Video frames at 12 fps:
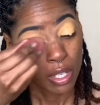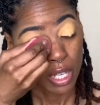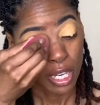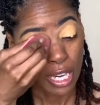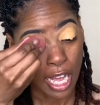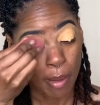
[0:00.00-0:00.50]

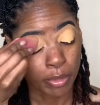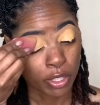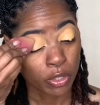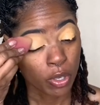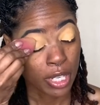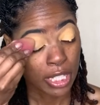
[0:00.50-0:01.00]
And now I'm
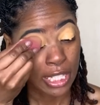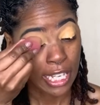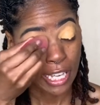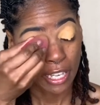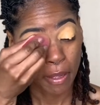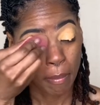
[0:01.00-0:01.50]
just going to
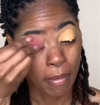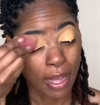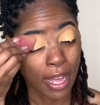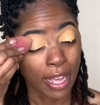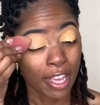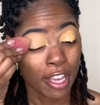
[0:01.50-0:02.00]
take
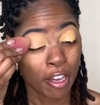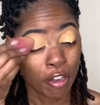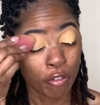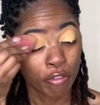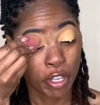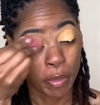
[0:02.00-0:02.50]
my
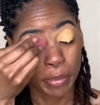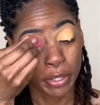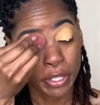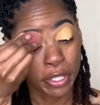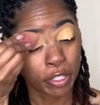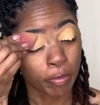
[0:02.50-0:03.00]
e.l.f.
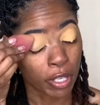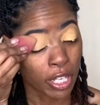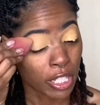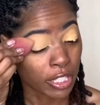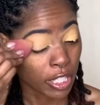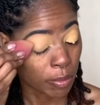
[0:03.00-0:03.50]
beauty
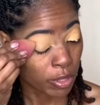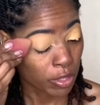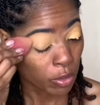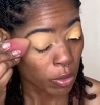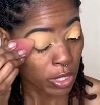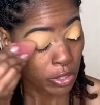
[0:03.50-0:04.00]
sponge and I'm just
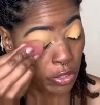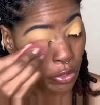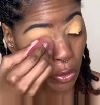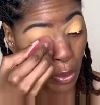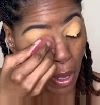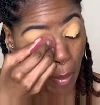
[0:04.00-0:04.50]
going
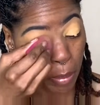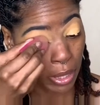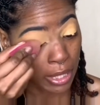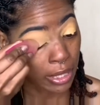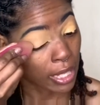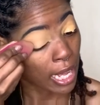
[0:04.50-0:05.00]
to
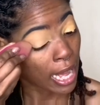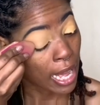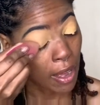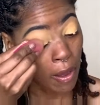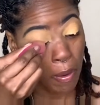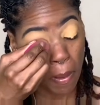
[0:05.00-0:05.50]
blend that
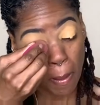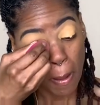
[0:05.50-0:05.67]
out.